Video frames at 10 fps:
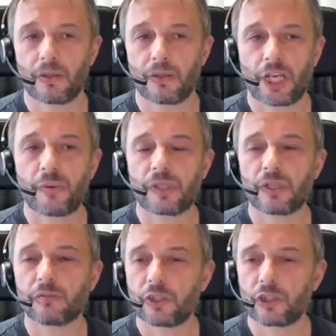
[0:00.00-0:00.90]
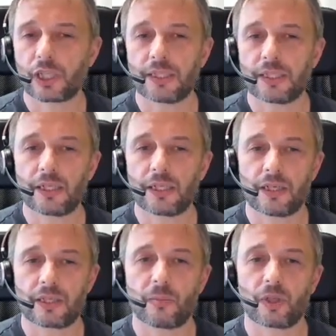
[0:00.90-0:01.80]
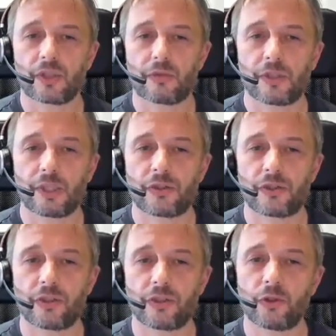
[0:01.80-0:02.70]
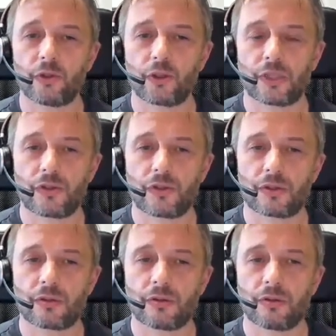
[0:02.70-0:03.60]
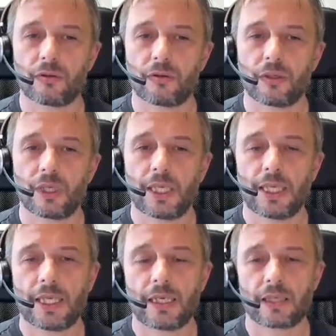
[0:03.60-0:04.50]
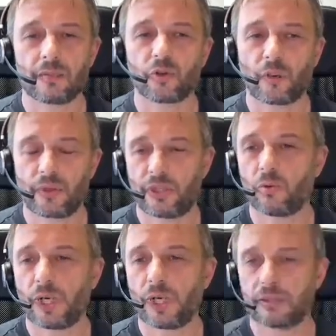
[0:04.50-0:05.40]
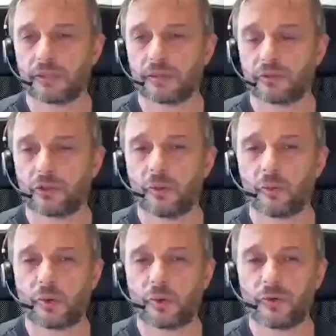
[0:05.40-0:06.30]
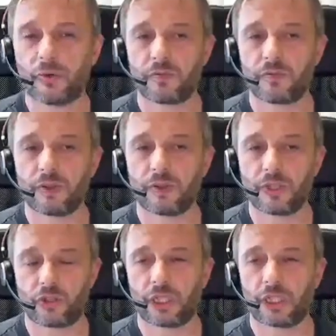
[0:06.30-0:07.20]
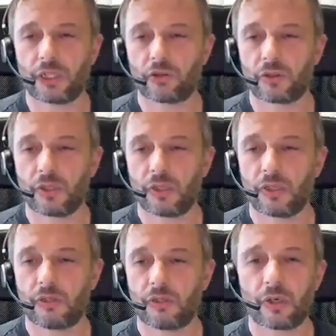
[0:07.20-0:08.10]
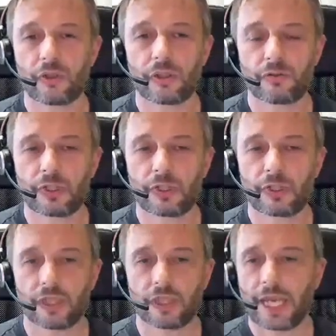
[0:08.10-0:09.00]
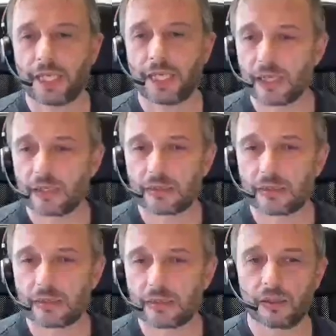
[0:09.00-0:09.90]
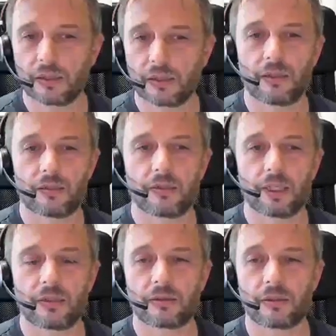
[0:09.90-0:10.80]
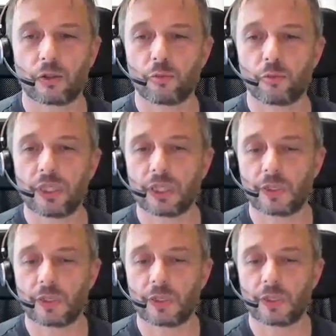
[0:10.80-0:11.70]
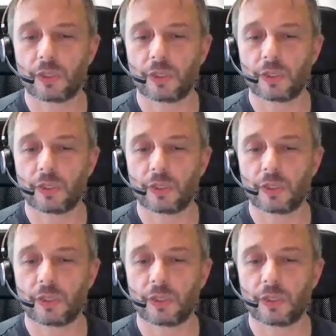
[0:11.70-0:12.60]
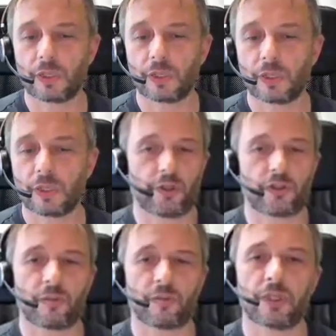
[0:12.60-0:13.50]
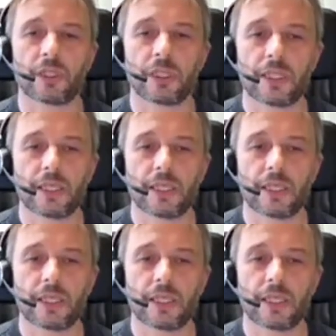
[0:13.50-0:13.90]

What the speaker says: Sharing of digital identities among different institutions is a promising way to cope with this challenge. There are different candidates that could be sources for identities, for example,